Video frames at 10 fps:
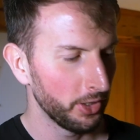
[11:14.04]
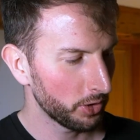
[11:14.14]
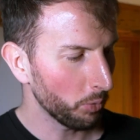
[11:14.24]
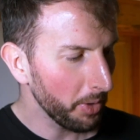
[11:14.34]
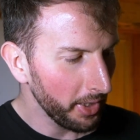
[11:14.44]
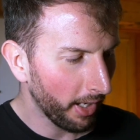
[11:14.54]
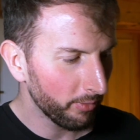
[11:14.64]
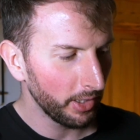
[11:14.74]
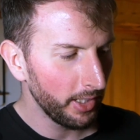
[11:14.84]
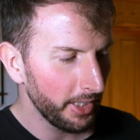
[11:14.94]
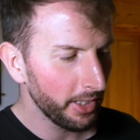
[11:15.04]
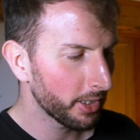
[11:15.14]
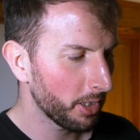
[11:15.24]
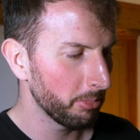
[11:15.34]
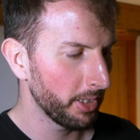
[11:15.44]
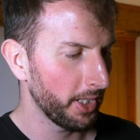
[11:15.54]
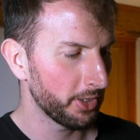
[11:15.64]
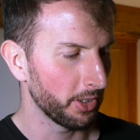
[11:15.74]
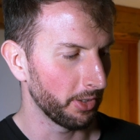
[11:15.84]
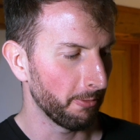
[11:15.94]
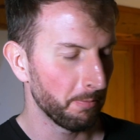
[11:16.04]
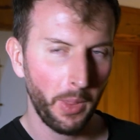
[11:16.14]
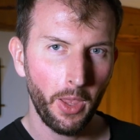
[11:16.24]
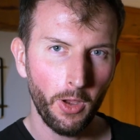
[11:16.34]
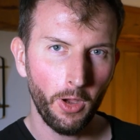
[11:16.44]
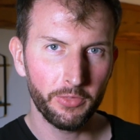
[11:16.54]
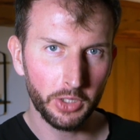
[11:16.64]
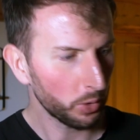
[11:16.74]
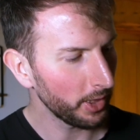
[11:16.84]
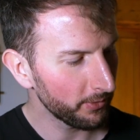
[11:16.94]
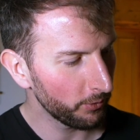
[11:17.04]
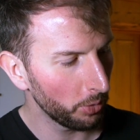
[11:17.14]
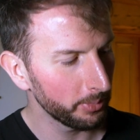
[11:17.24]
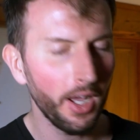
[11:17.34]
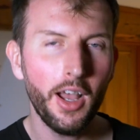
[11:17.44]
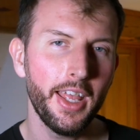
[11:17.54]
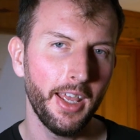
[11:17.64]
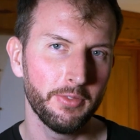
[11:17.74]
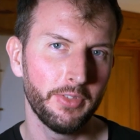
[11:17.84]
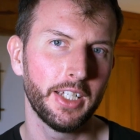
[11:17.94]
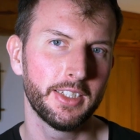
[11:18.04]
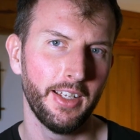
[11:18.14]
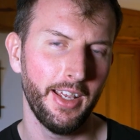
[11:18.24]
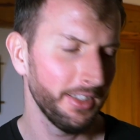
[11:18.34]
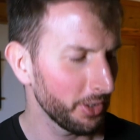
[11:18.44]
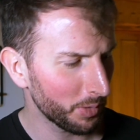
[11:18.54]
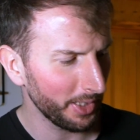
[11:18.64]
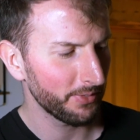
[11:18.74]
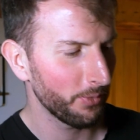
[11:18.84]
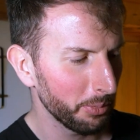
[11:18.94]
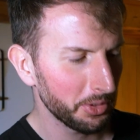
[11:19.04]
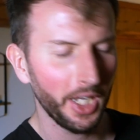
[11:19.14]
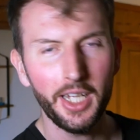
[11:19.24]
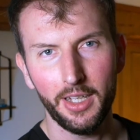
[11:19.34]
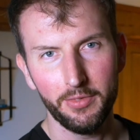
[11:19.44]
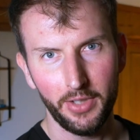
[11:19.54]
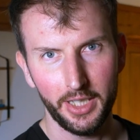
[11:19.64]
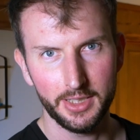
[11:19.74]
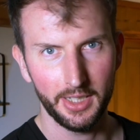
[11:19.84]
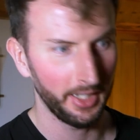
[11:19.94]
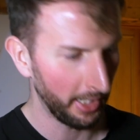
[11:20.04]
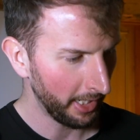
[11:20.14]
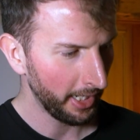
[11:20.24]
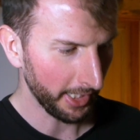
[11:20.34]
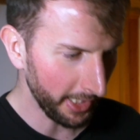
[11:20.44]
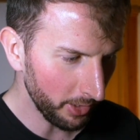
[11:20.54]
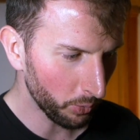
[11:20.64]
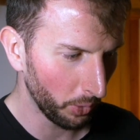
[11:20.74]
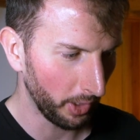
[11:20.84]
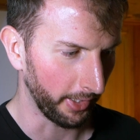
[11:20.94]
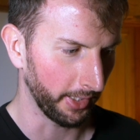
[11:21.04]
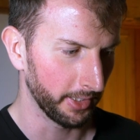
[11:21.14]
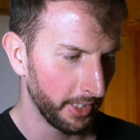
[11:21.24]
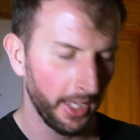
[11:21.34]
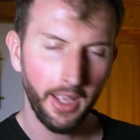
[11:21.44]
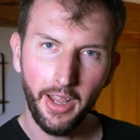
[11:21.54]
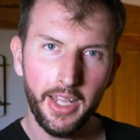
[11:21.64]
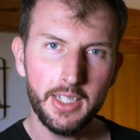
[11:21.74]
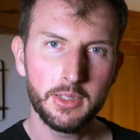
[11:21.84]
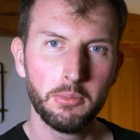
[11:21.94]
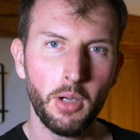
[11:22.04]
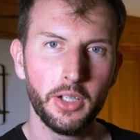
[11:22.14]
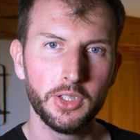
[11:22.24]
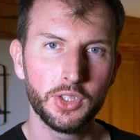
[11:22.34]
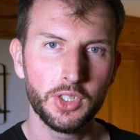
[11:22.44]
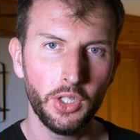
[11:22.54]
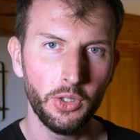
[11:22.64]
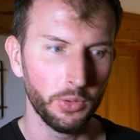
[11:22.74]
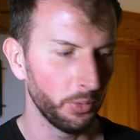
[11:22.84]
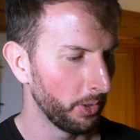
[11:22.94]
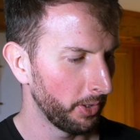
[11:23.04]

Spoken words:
So we have a linear combination of the transformed i-hat vector and the transformed j-hat vector equaling 8 minus 2.